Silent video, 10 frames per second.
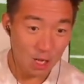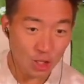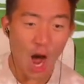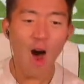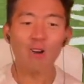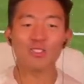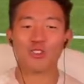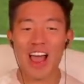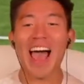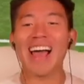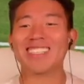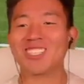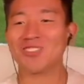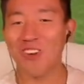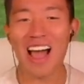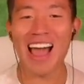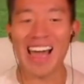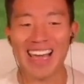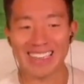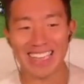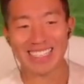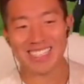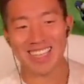Toe drag swag. That's the